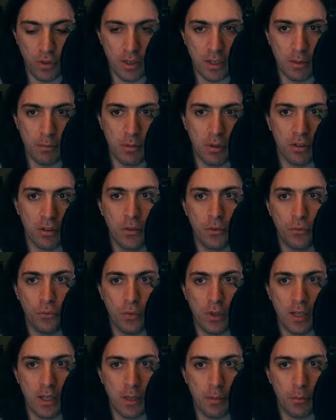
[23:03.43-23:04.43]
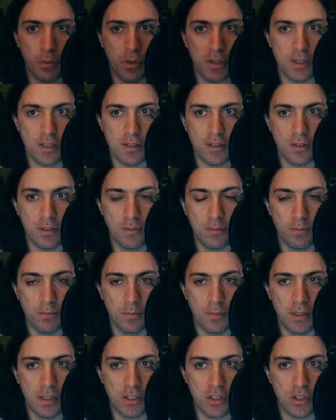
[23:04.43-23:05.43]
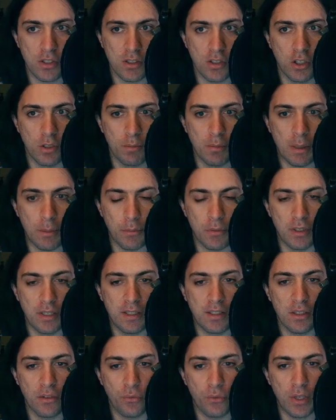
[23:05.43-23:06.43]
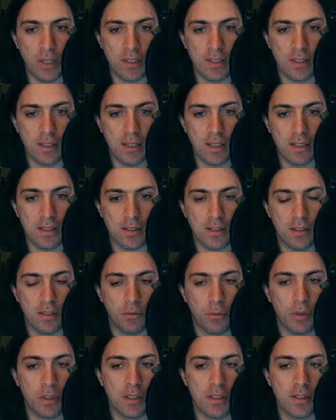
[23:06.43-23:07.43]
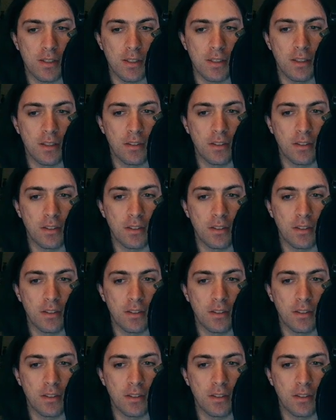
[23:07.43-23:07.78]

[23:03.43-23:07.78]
about Firepresser. Let's just open up the interface again so that we can see it.